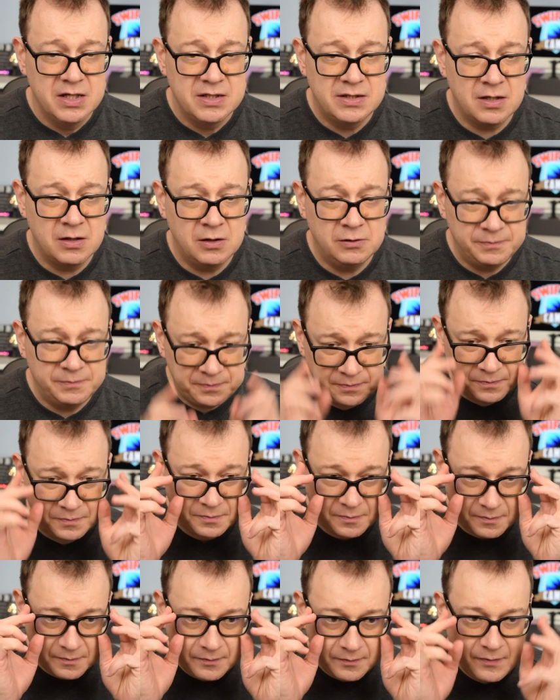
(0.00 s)
So
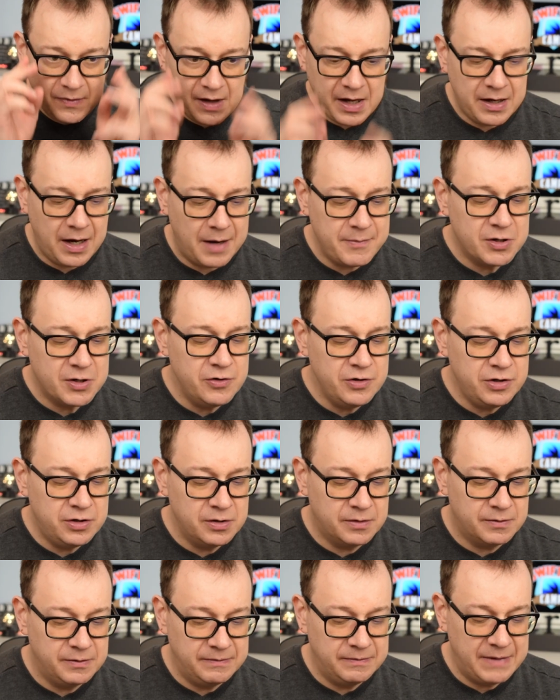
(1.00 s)
I'm going to
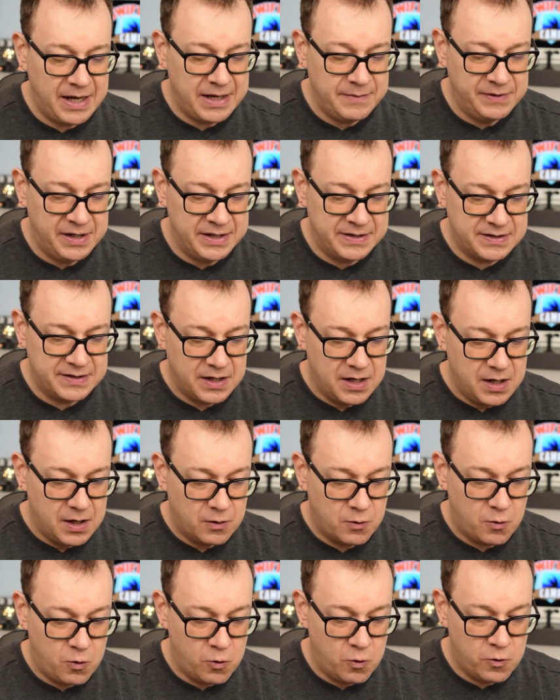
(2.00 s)
name this
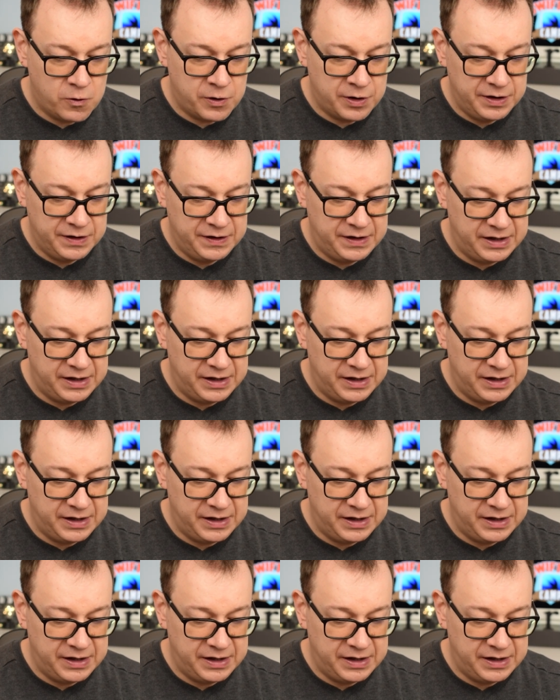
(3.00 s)
core